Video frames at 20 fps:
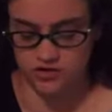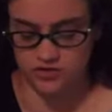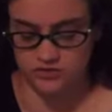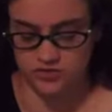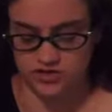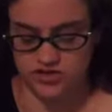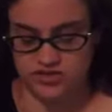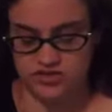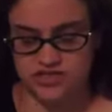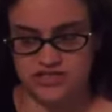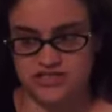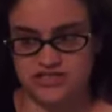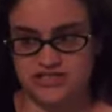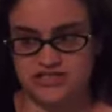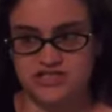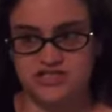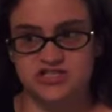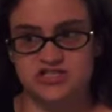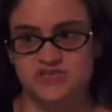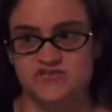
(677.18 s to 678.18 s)
which just
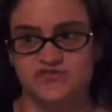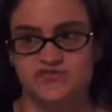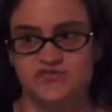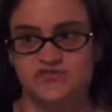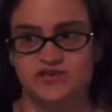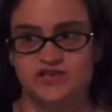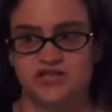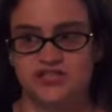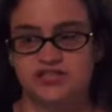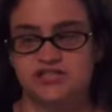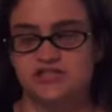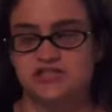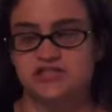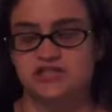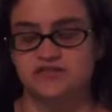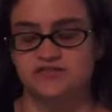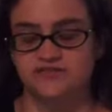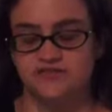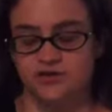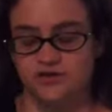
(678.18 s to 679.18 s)
it just it just
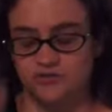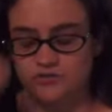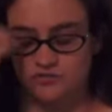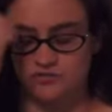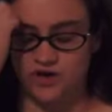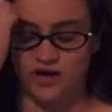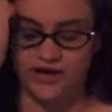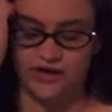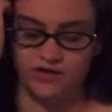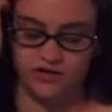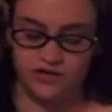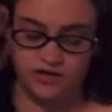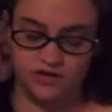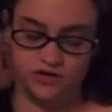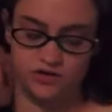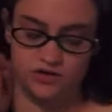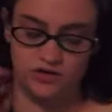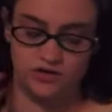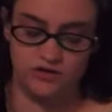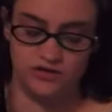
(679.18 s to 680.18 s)
didn't feel right at
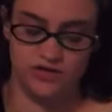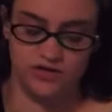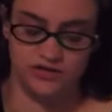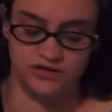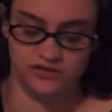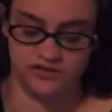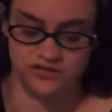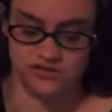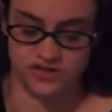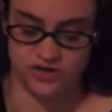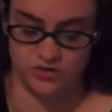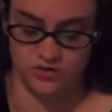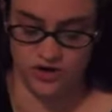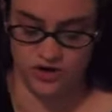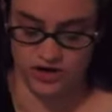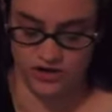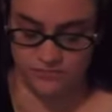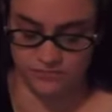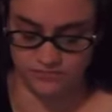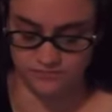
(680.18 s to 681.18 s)
all, and so
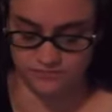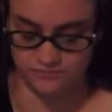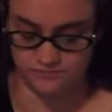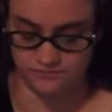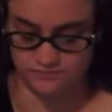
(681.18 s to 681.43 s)
um.